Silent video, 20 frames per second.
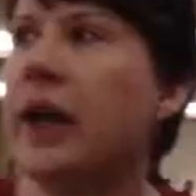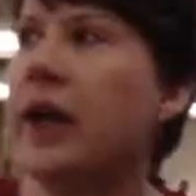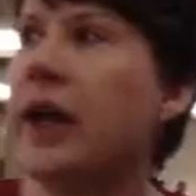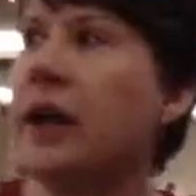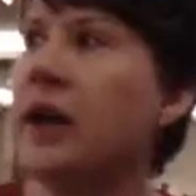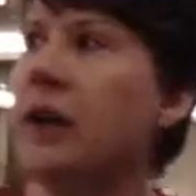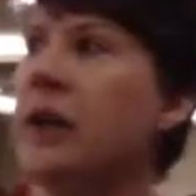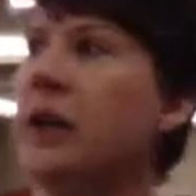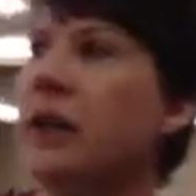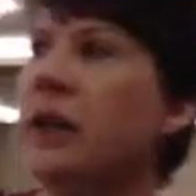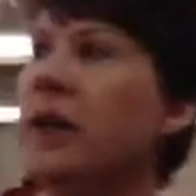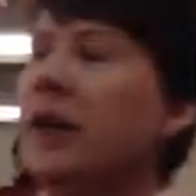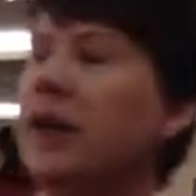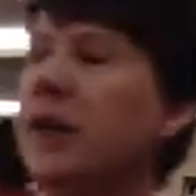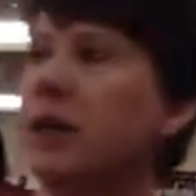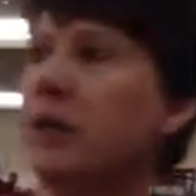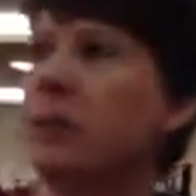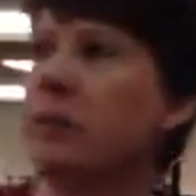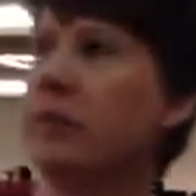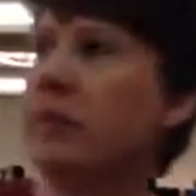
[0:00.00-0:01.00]
And
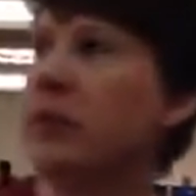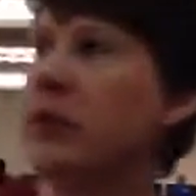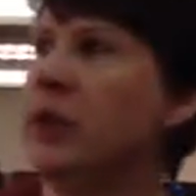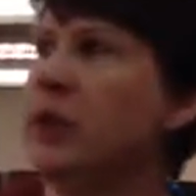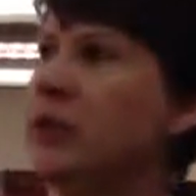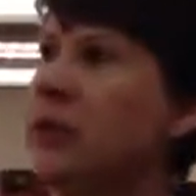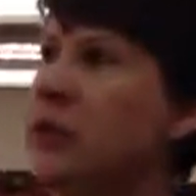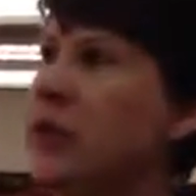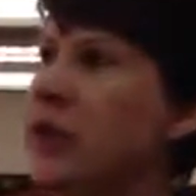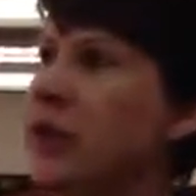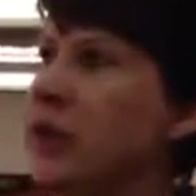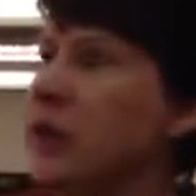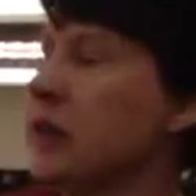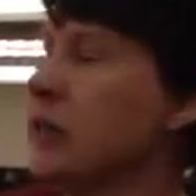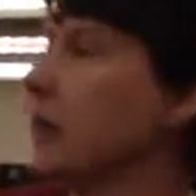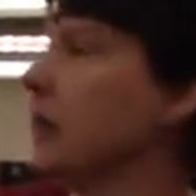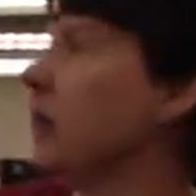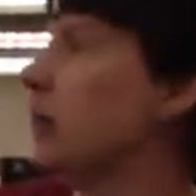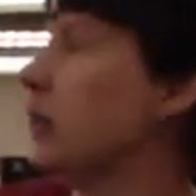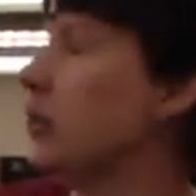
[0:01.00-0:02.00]
you know, the next
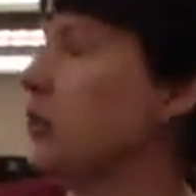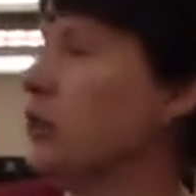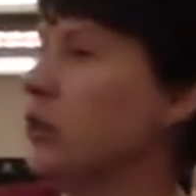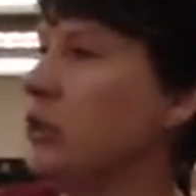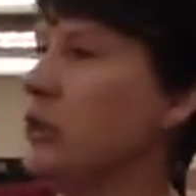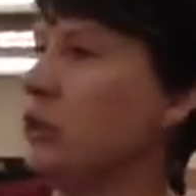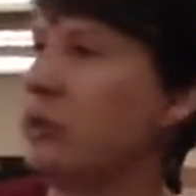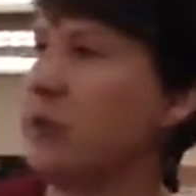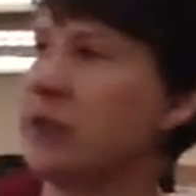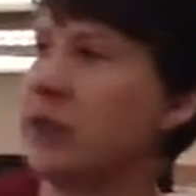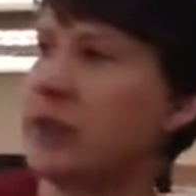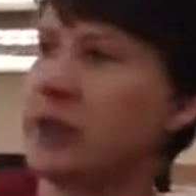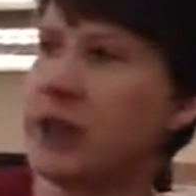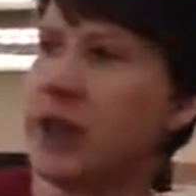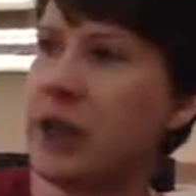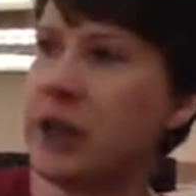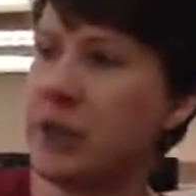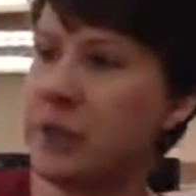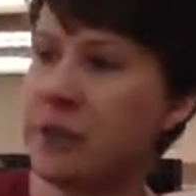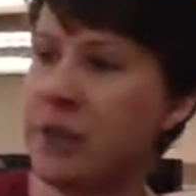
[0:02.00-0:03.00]
thing they'll do is
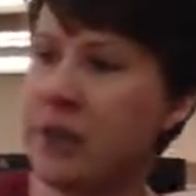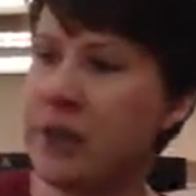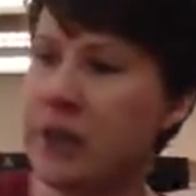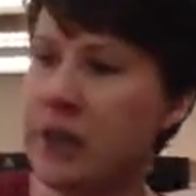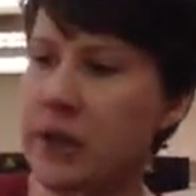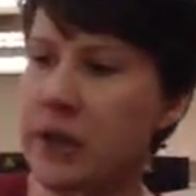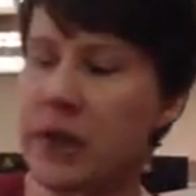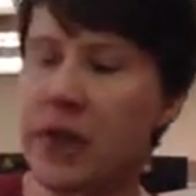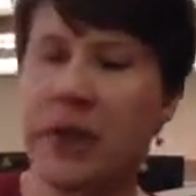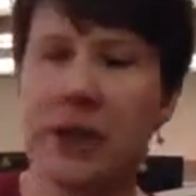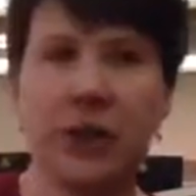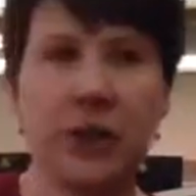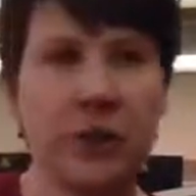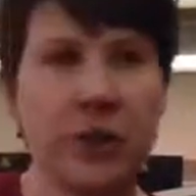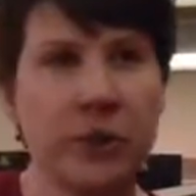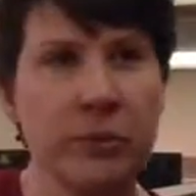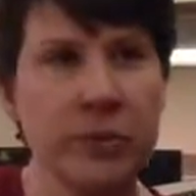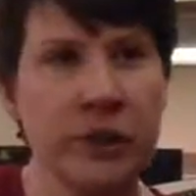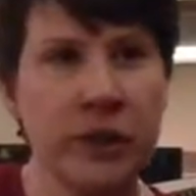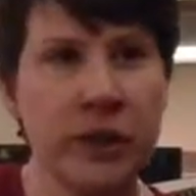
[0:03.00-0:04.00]
set up the
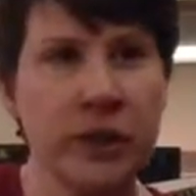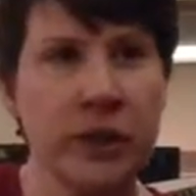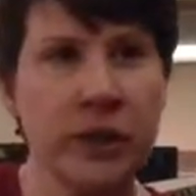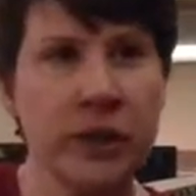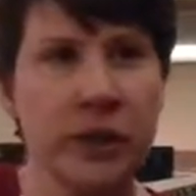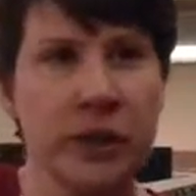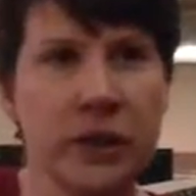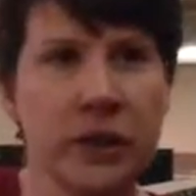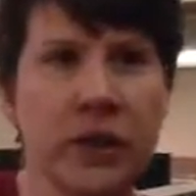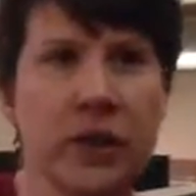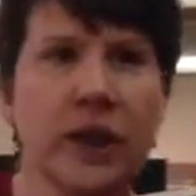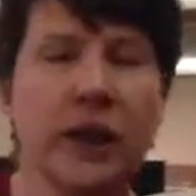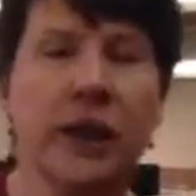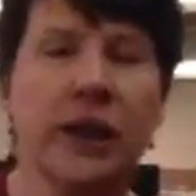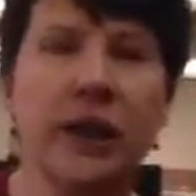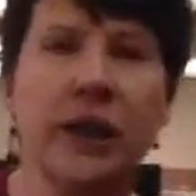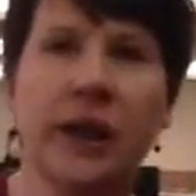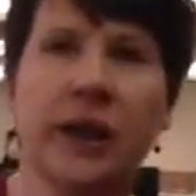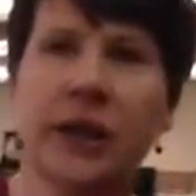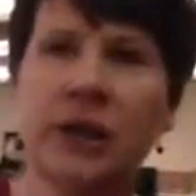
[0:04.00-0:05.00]
instruments,
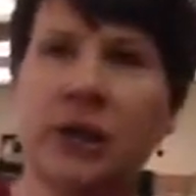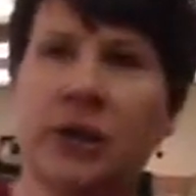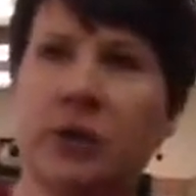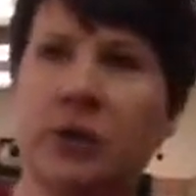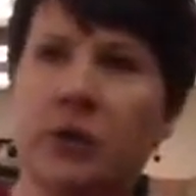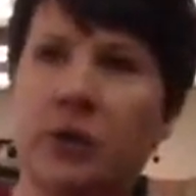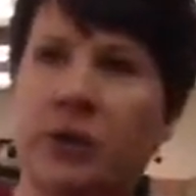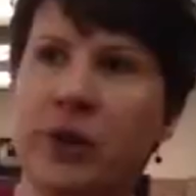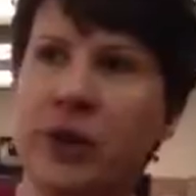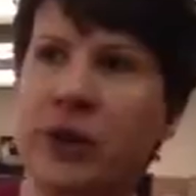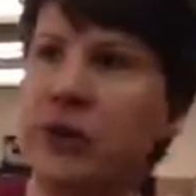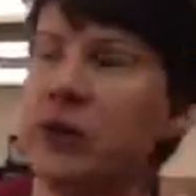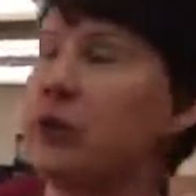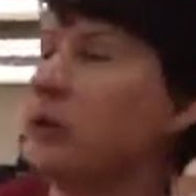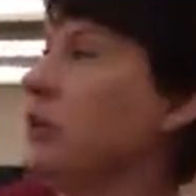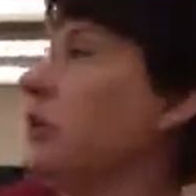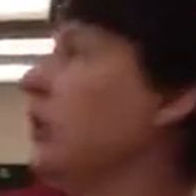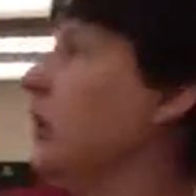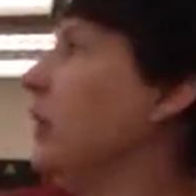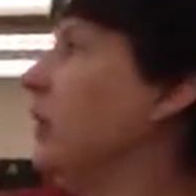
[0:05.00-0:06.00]
and we
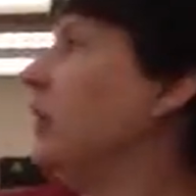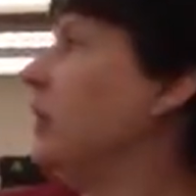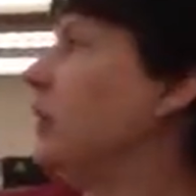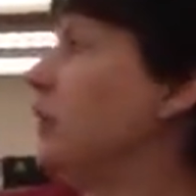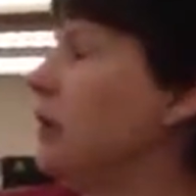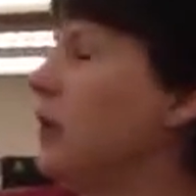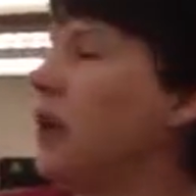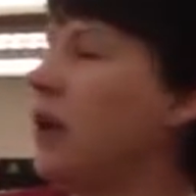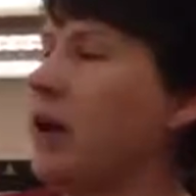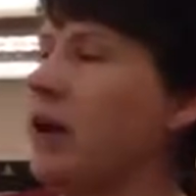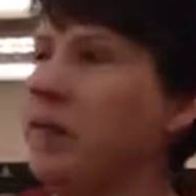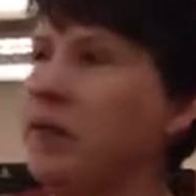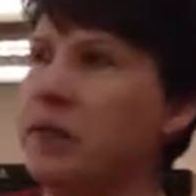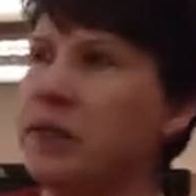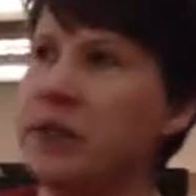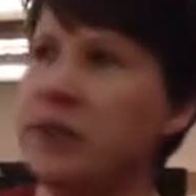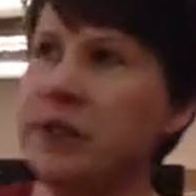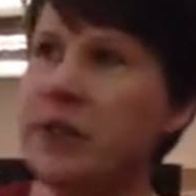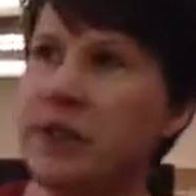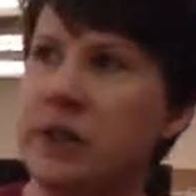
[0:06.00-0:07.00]
usually have
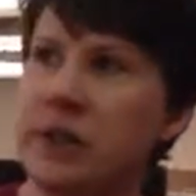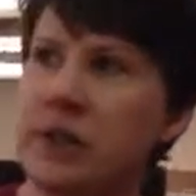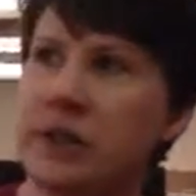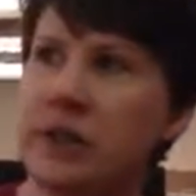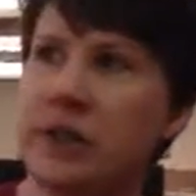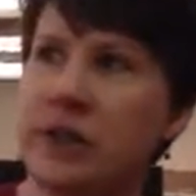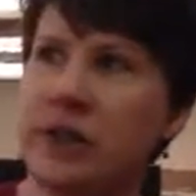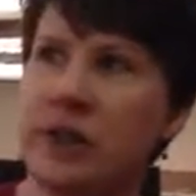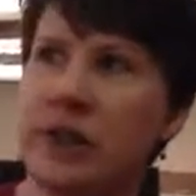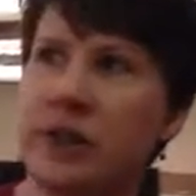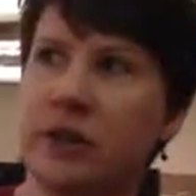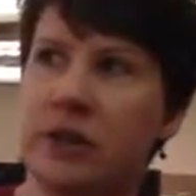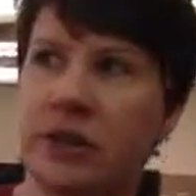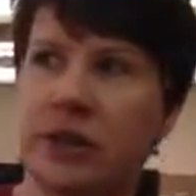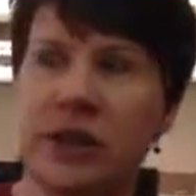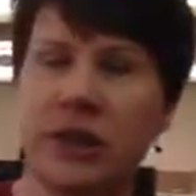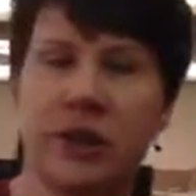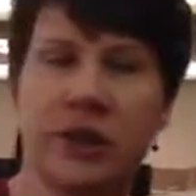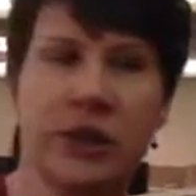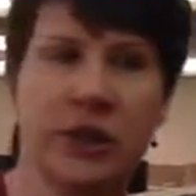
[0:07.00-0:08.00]
this
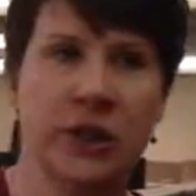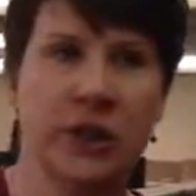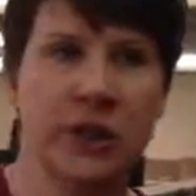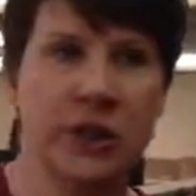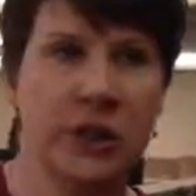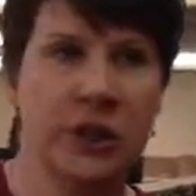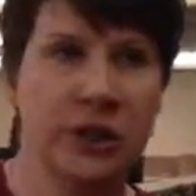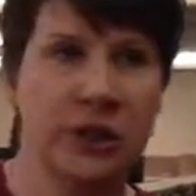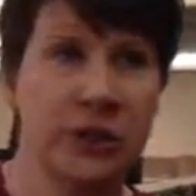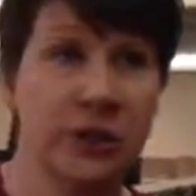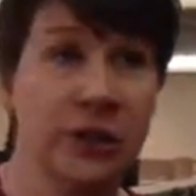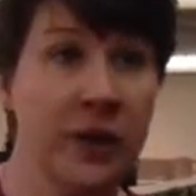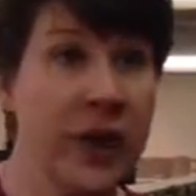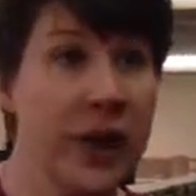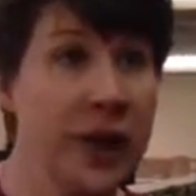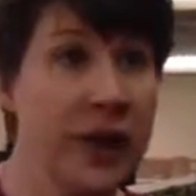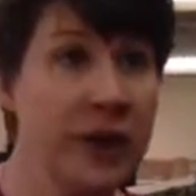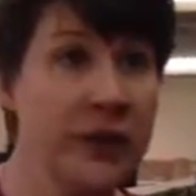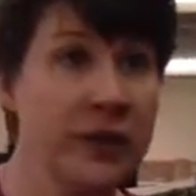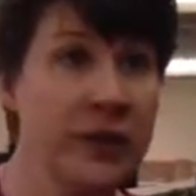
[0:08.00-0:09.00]
sterilization lead do
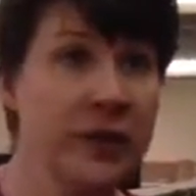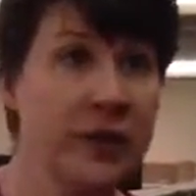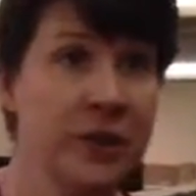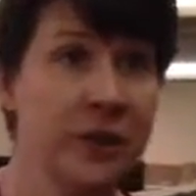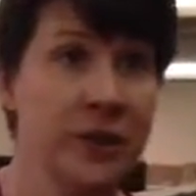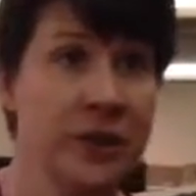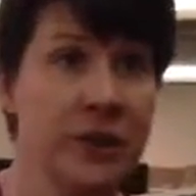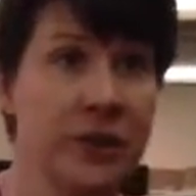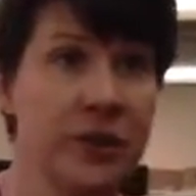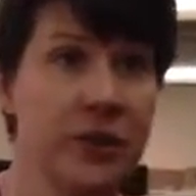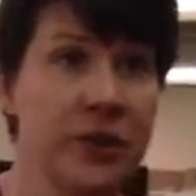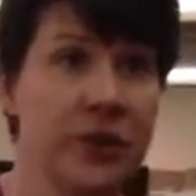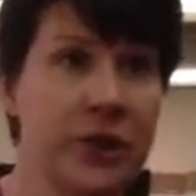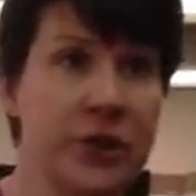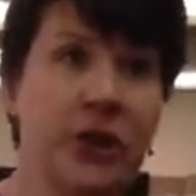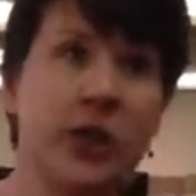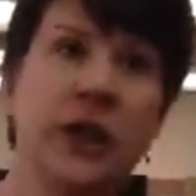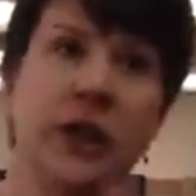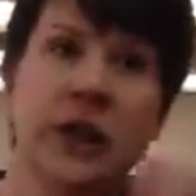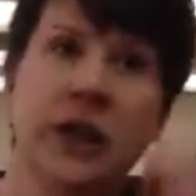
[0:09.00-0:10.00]
that so that
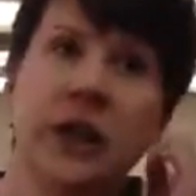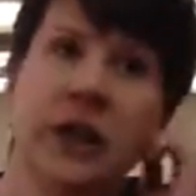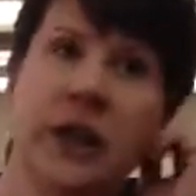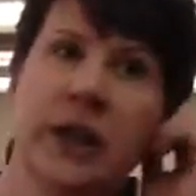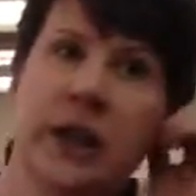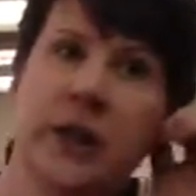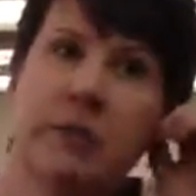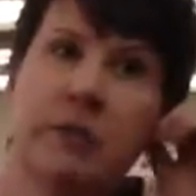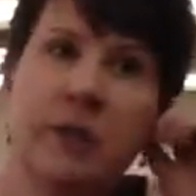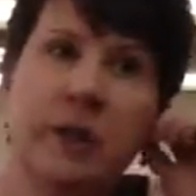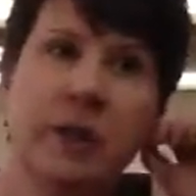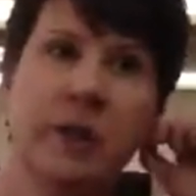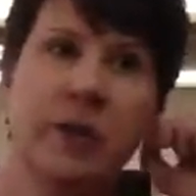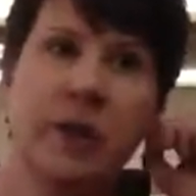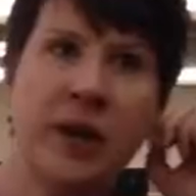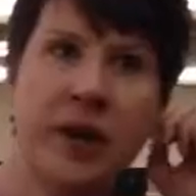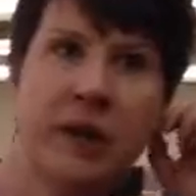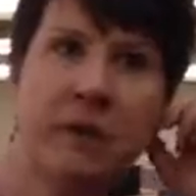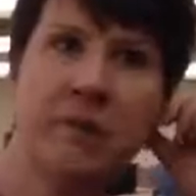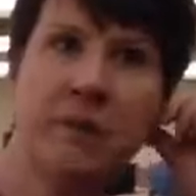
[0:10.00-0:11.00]
she can get them in the
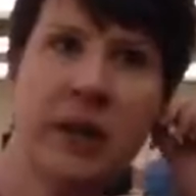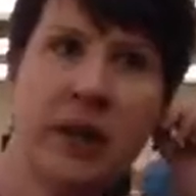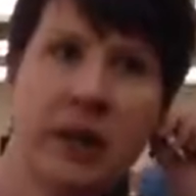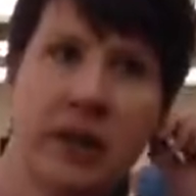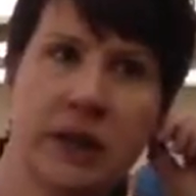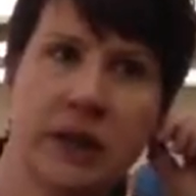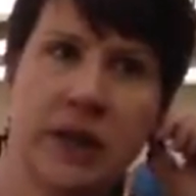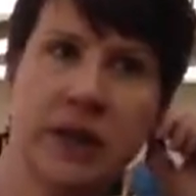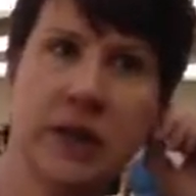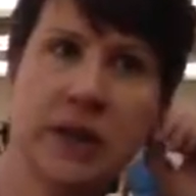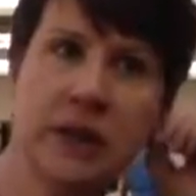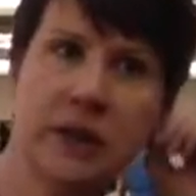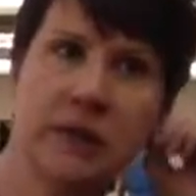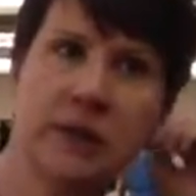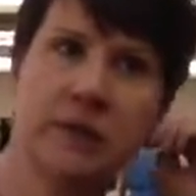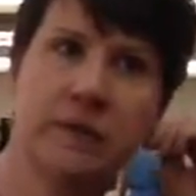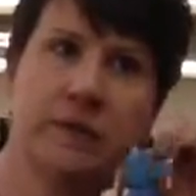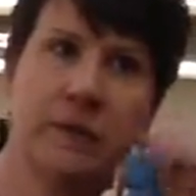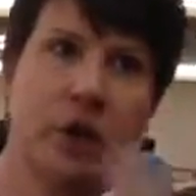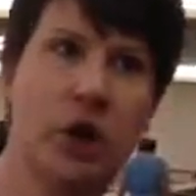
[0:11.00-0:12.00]
way that makes
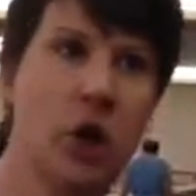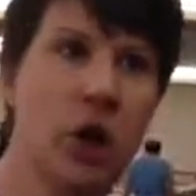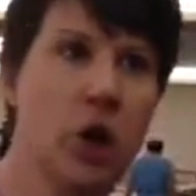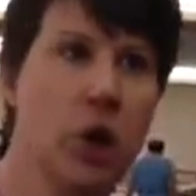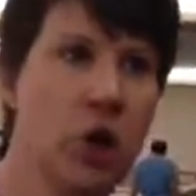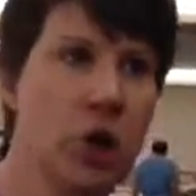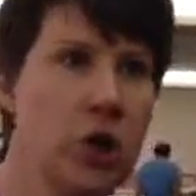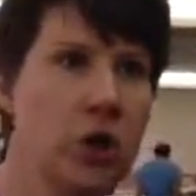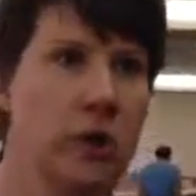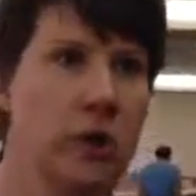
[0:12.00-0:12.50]
sense for her.